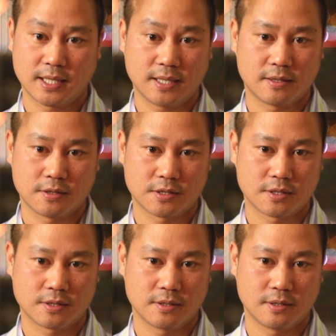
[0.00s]

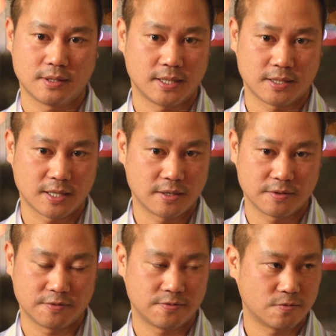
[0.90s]
There's in a ton
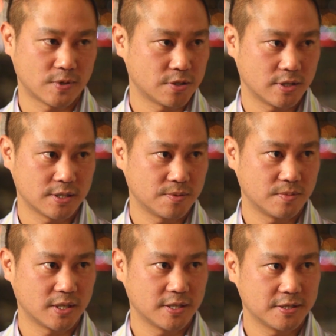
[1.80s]
of restaurants
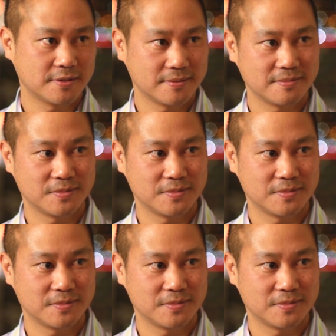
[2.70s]
and bars.